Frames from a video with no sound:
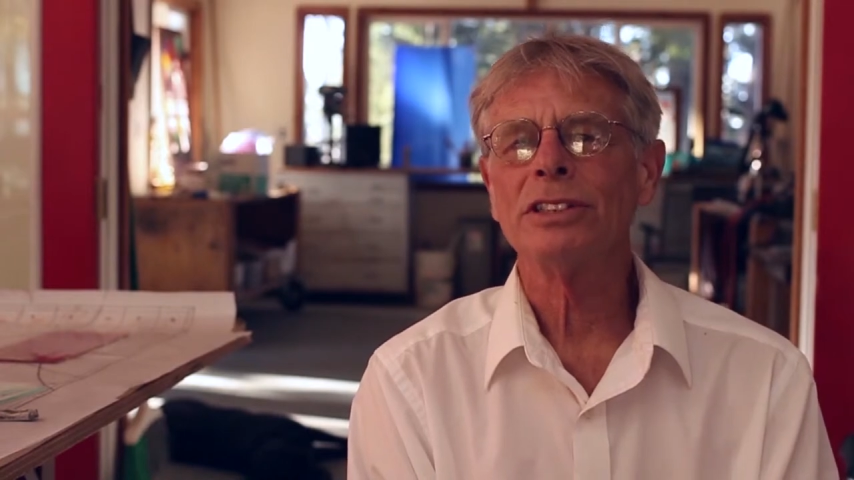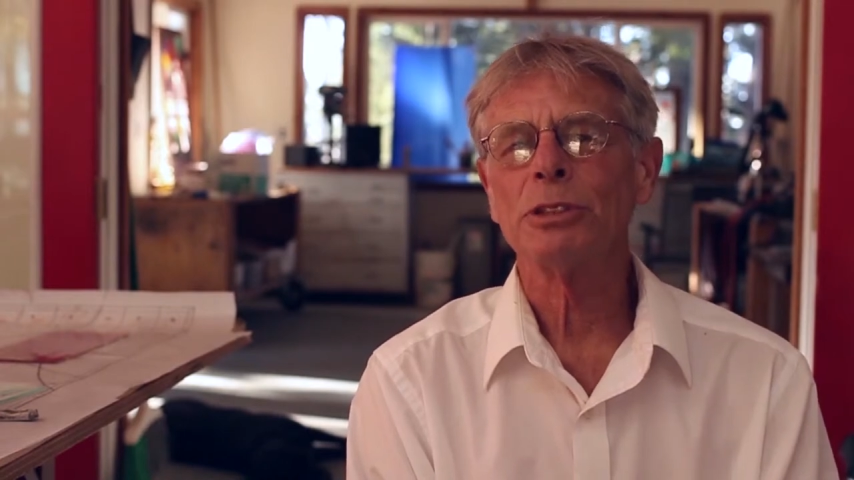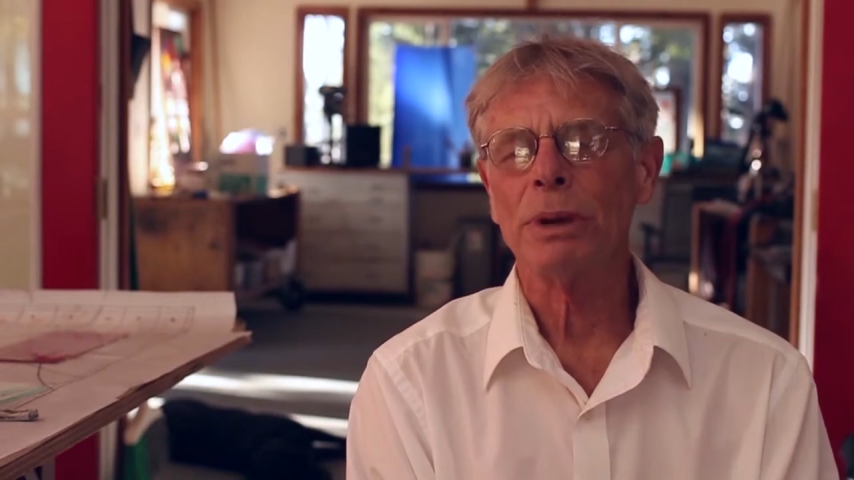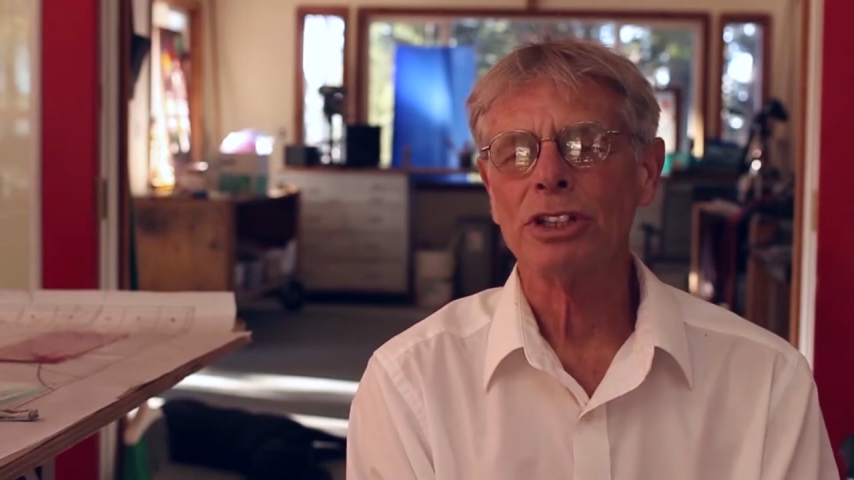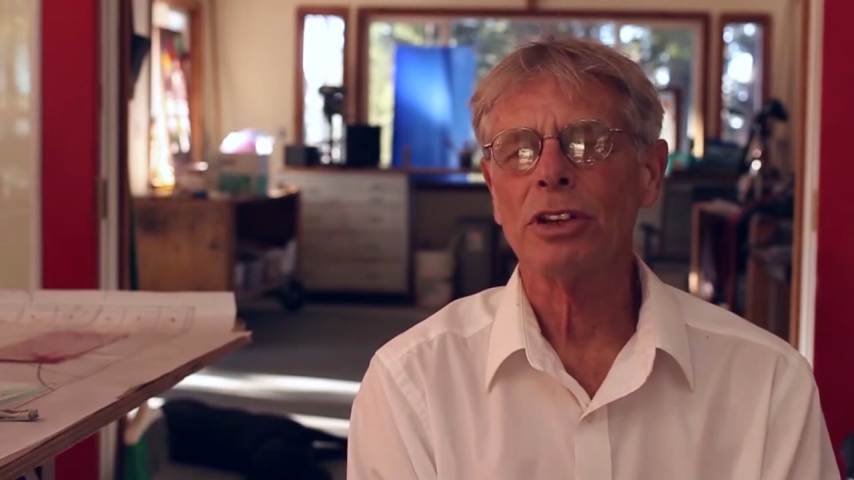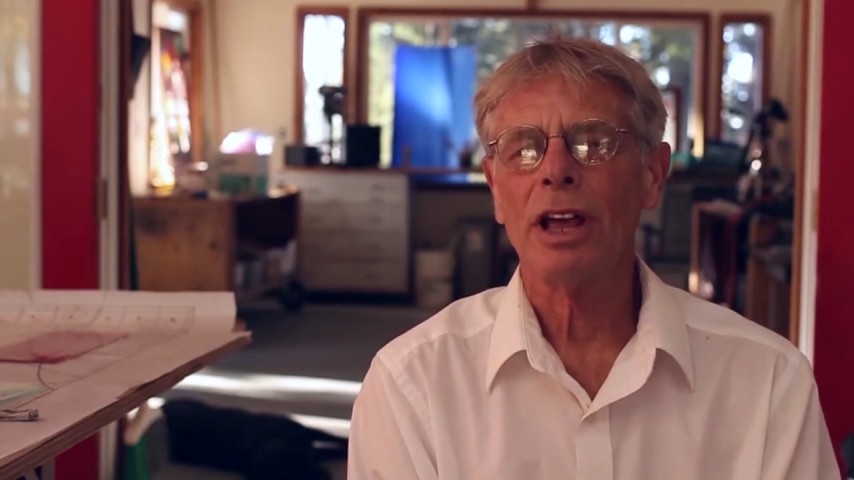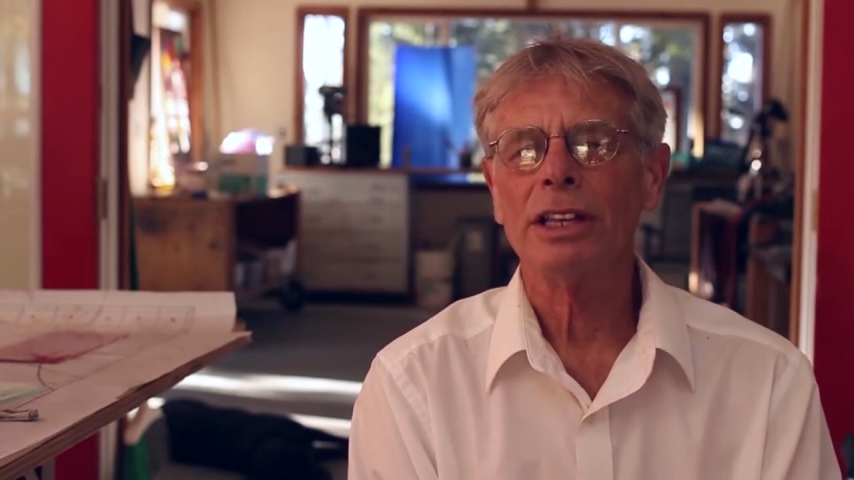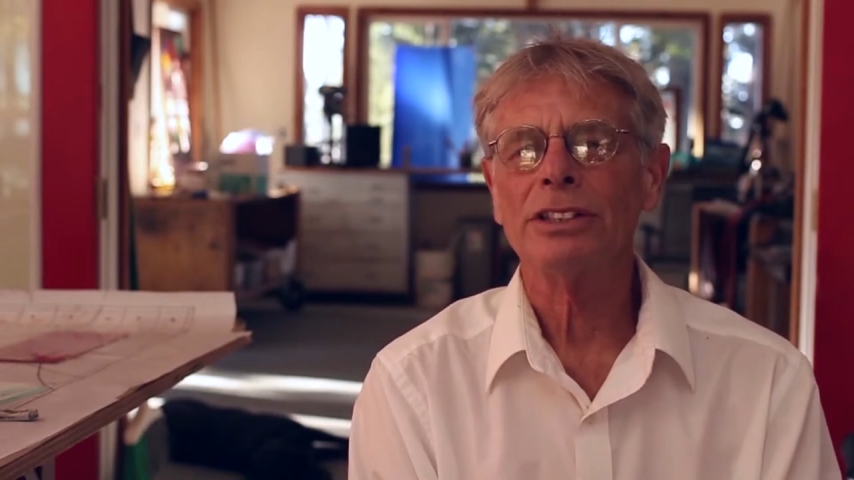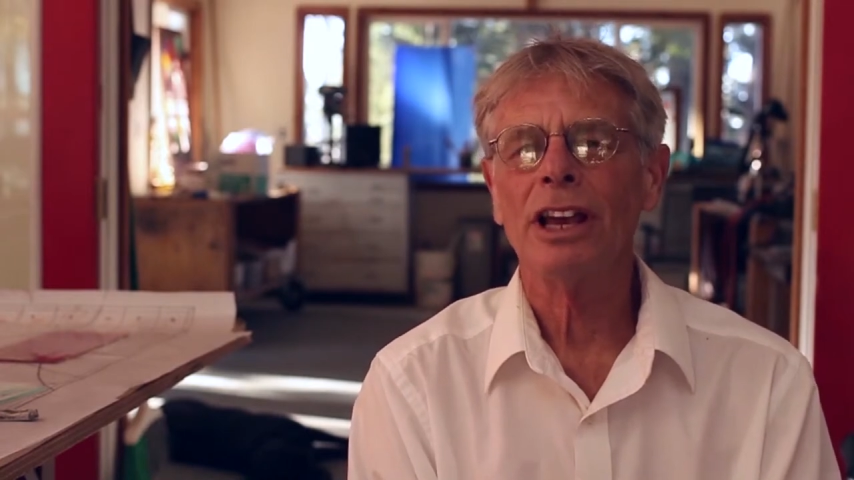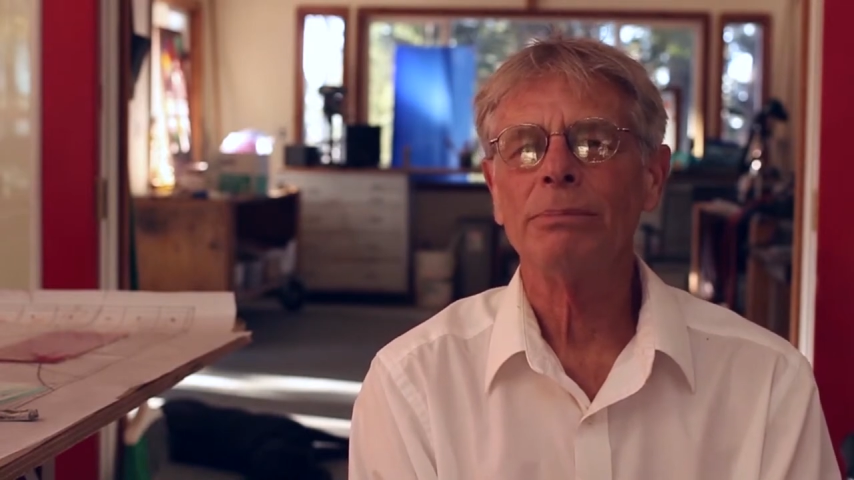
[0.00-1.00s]
this
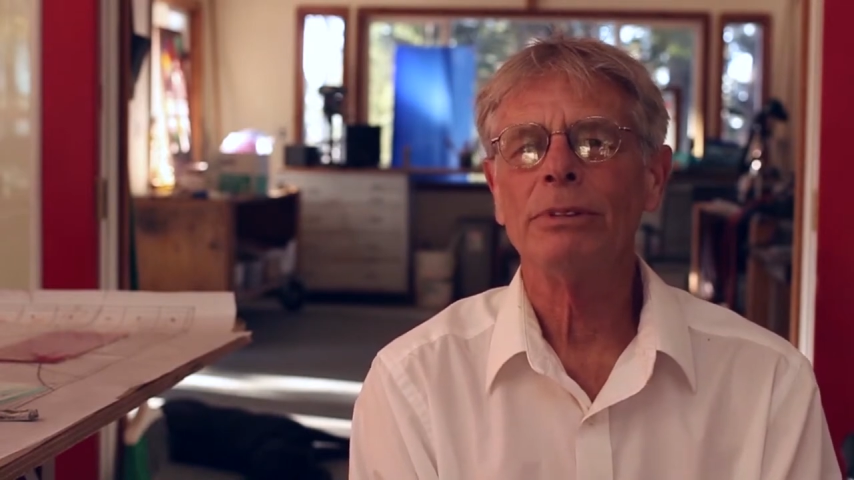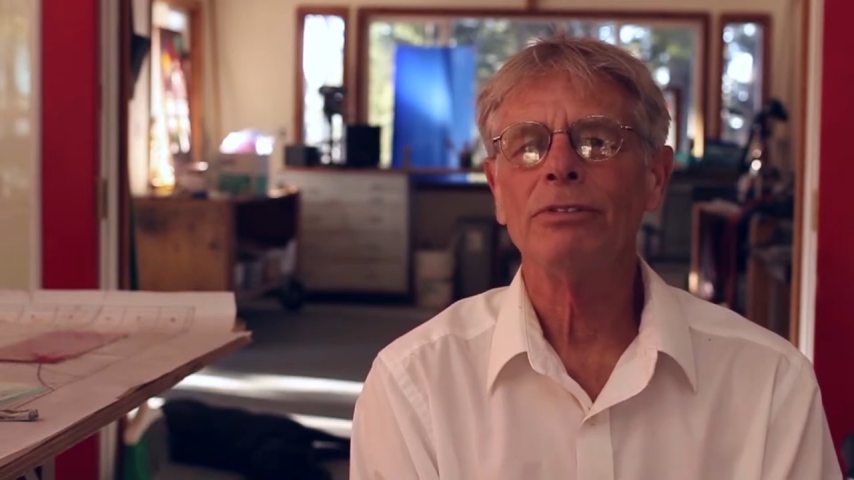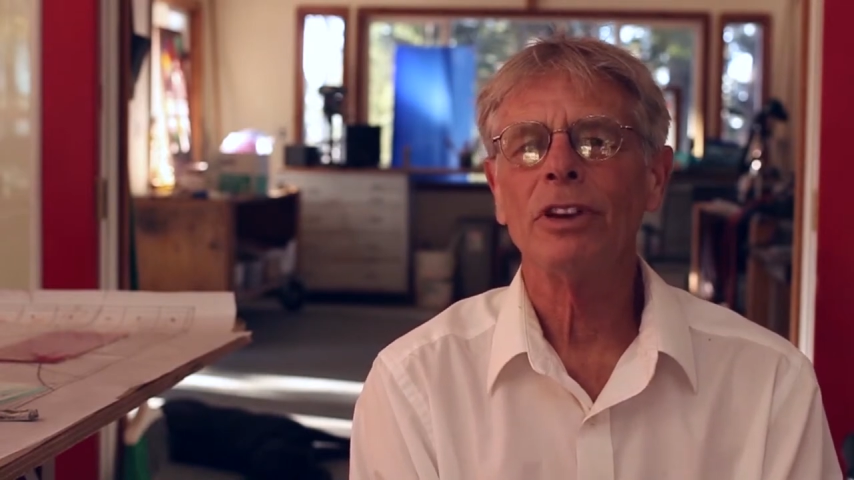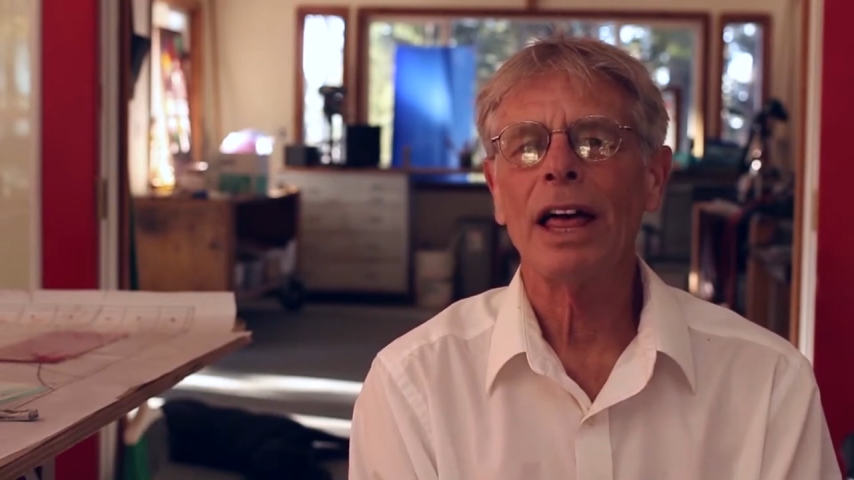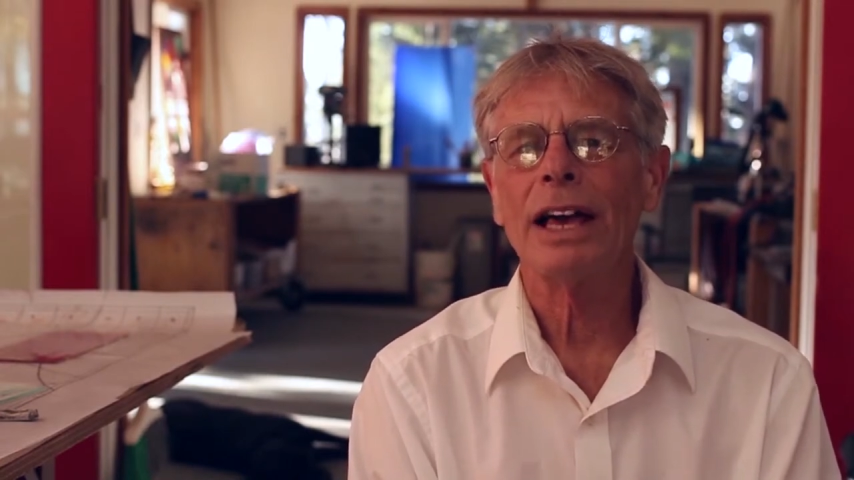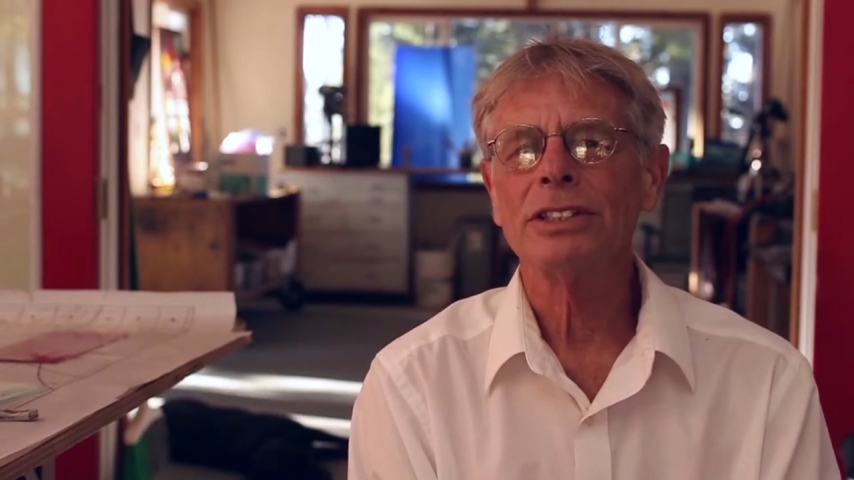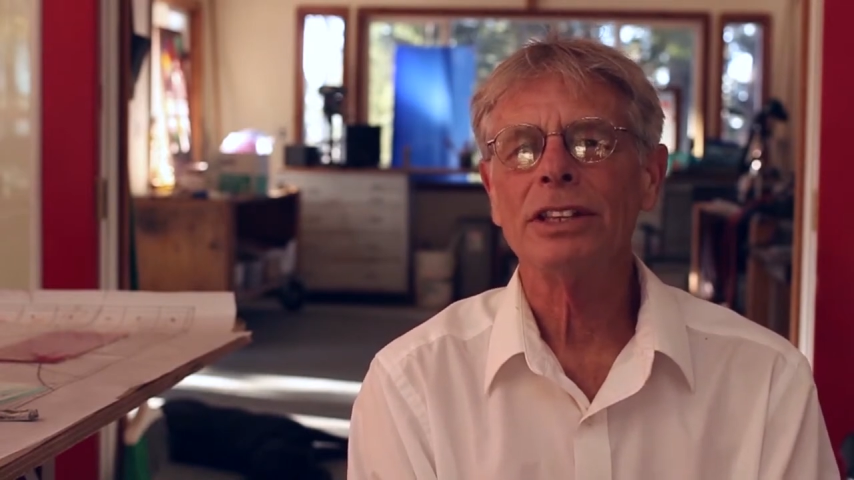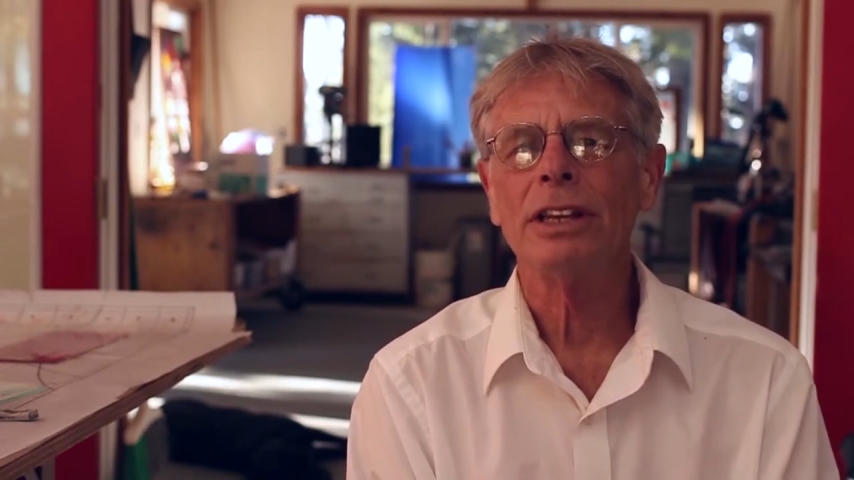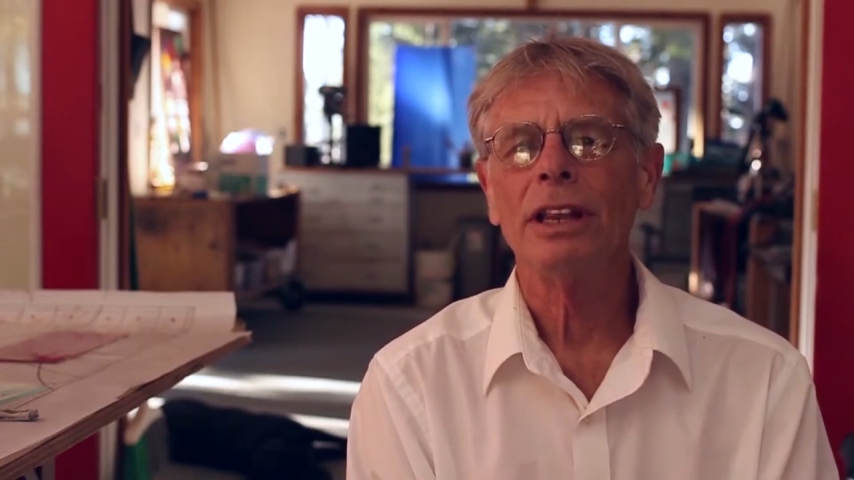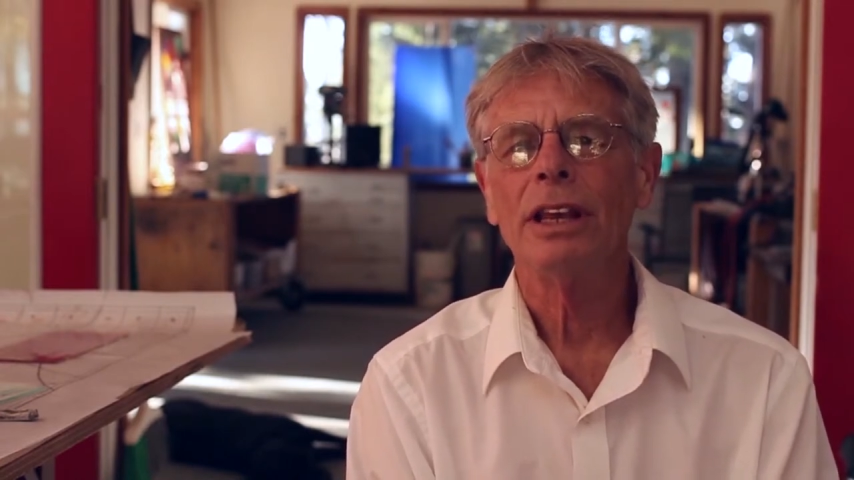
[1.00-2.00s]
specialized type of
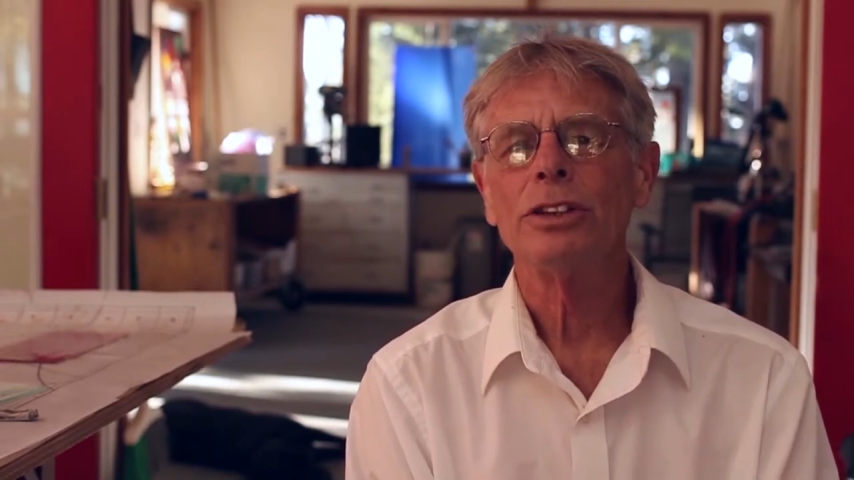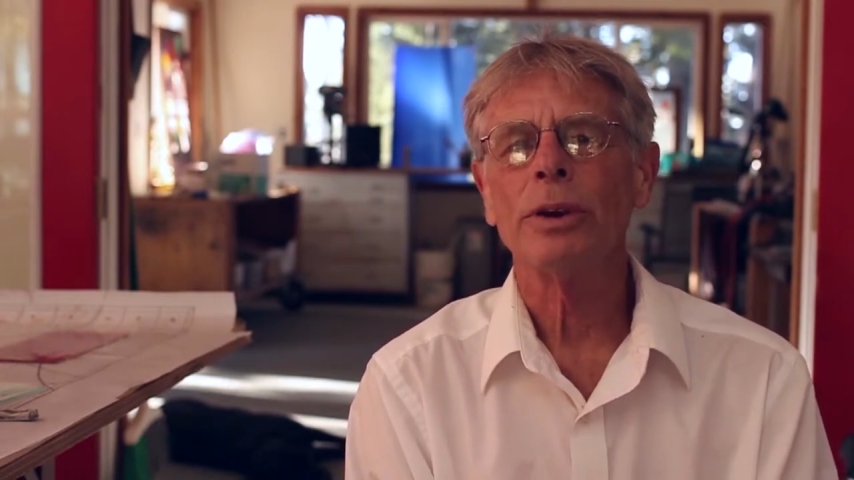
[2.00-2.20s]
glass that